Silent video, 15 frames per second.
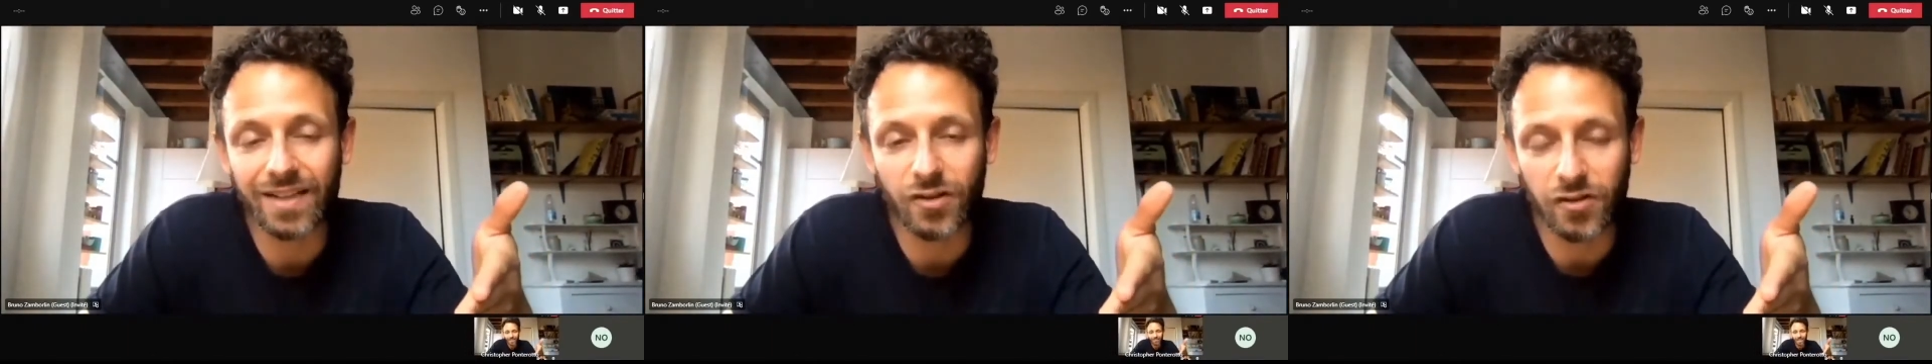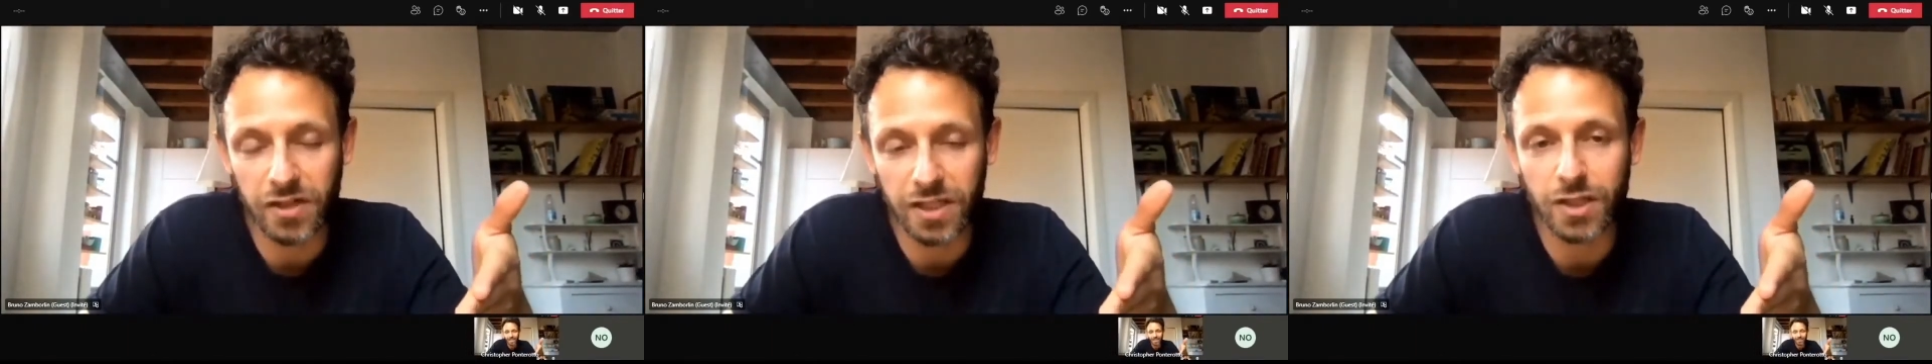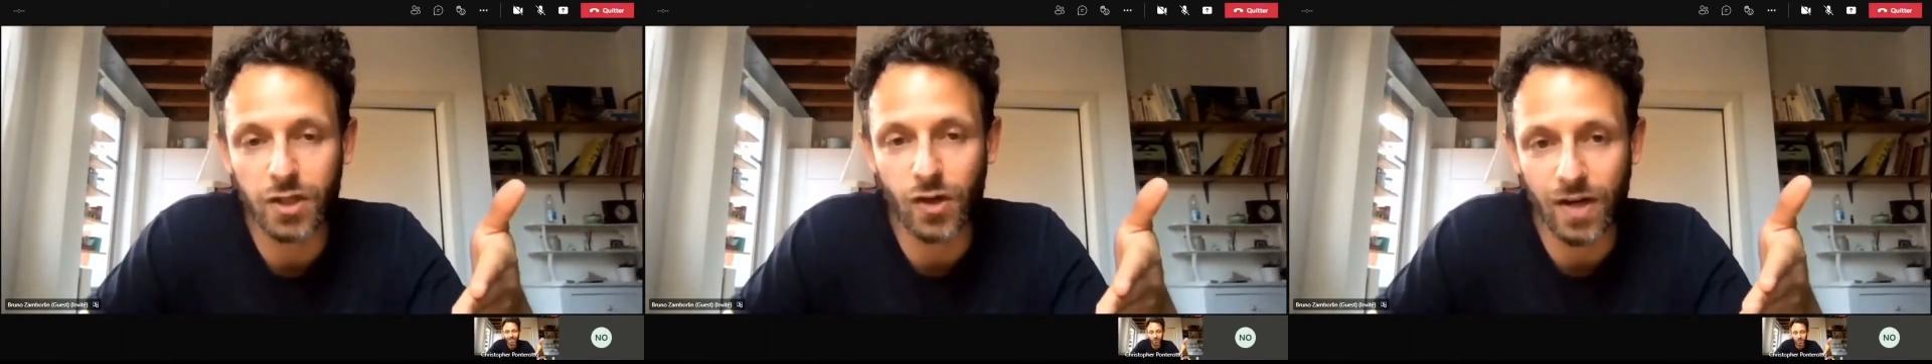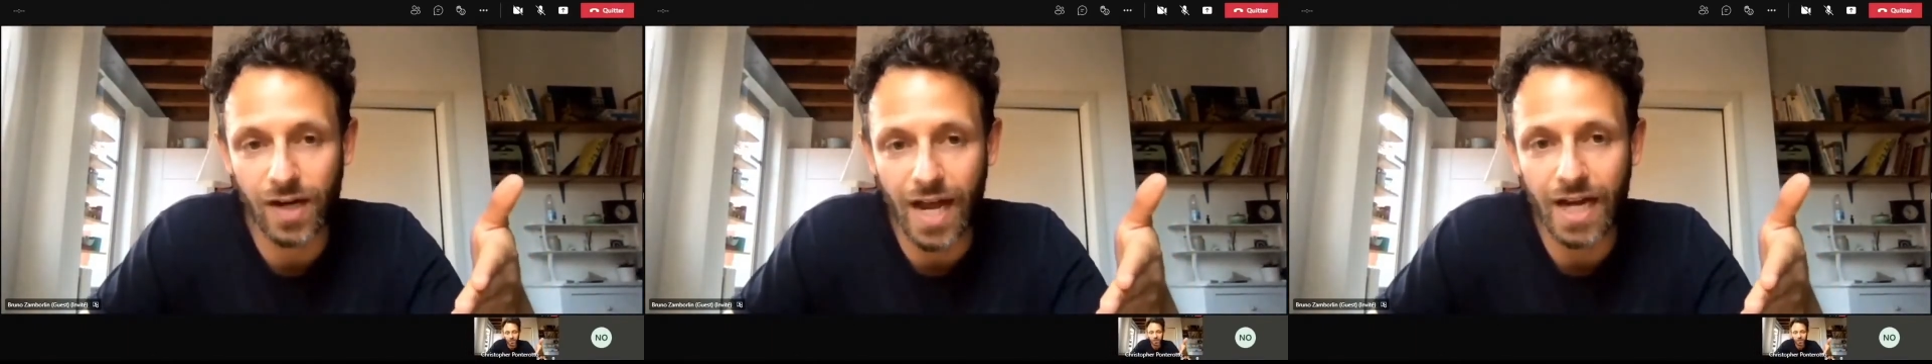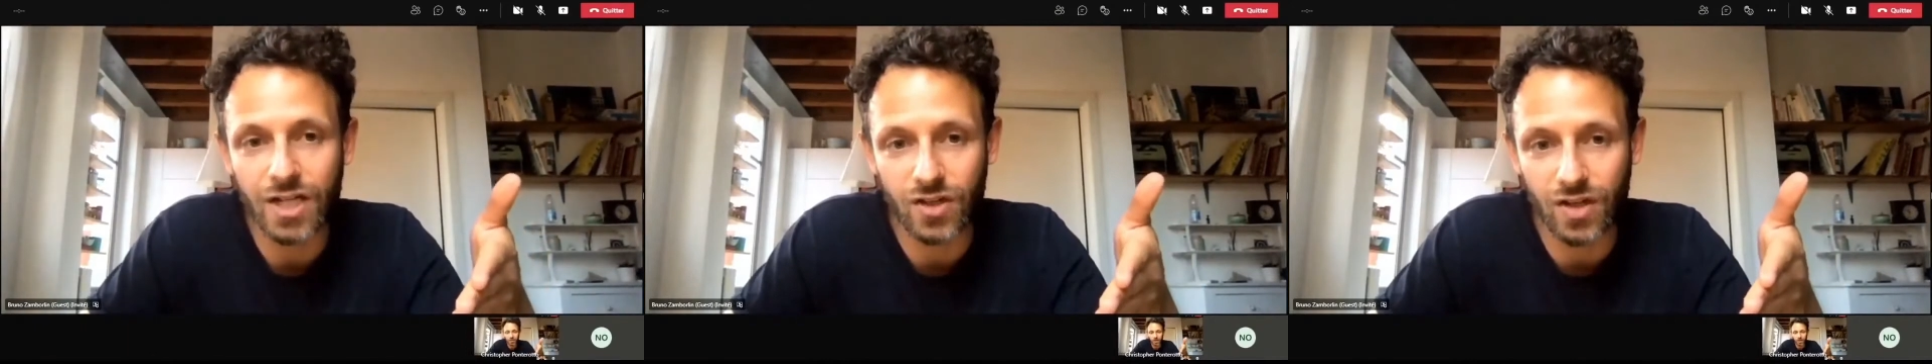internet
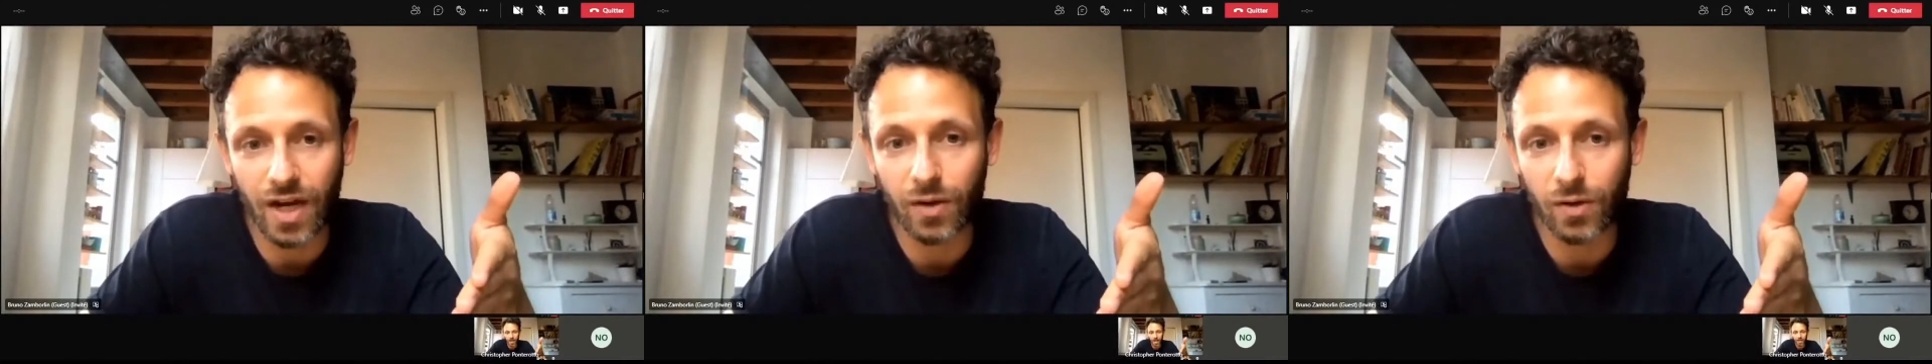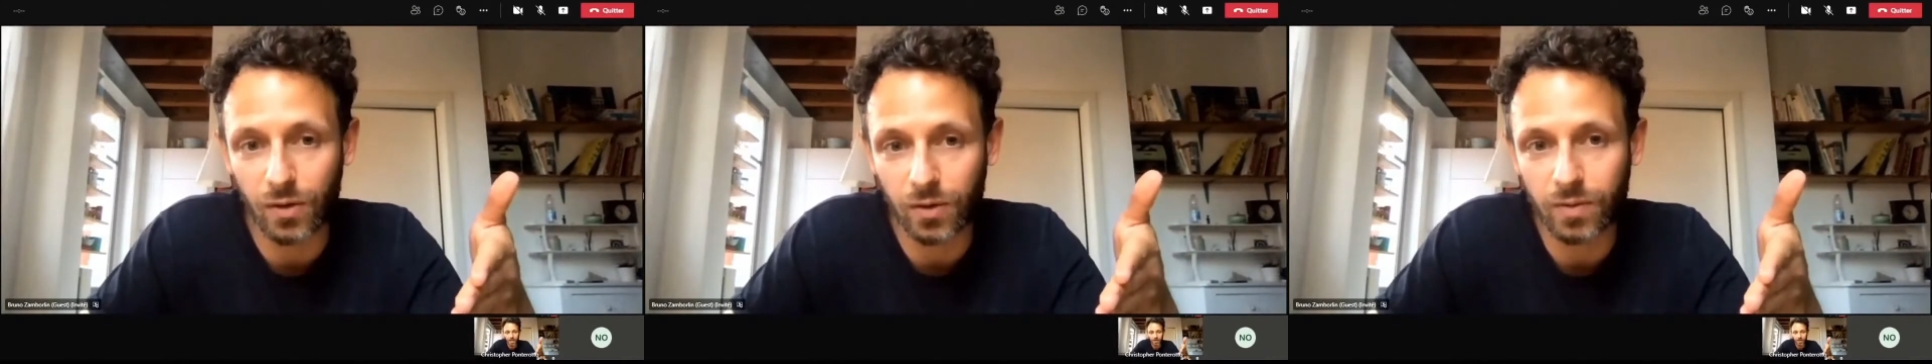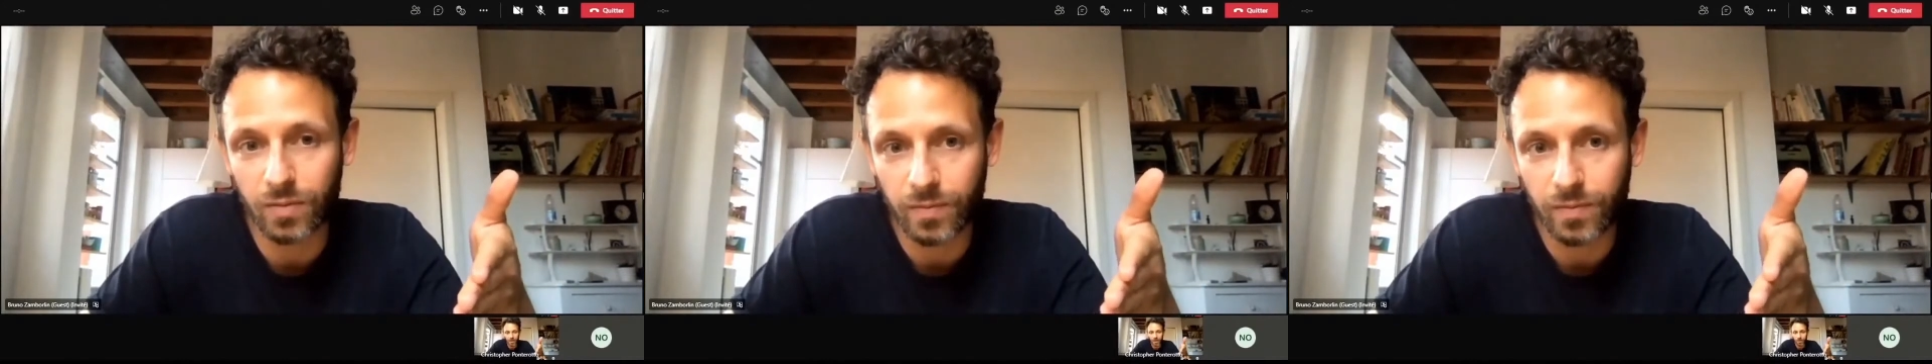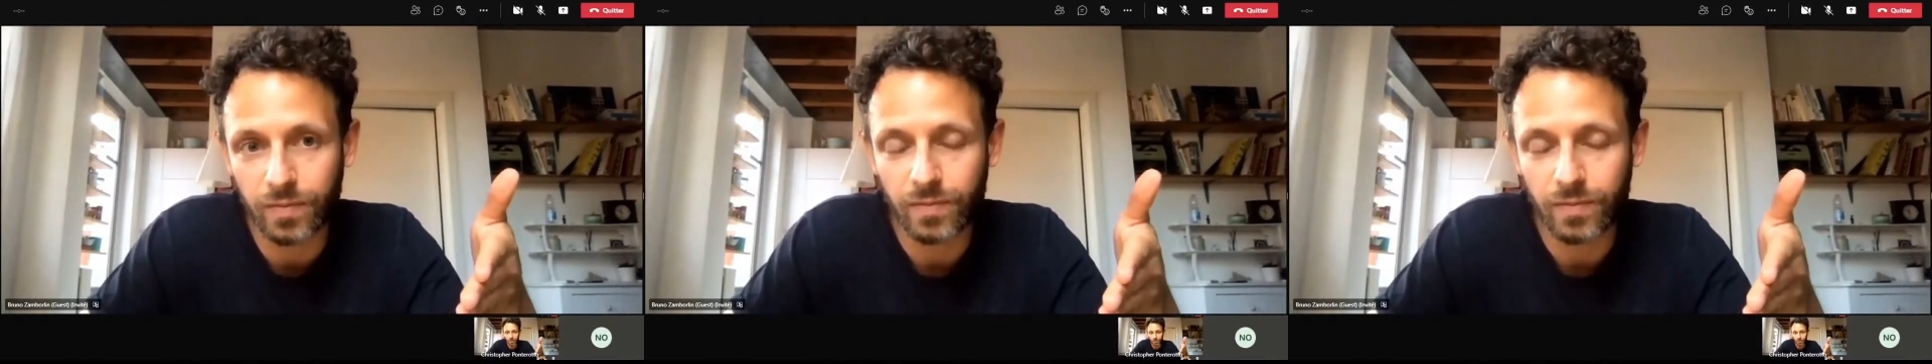connection at all.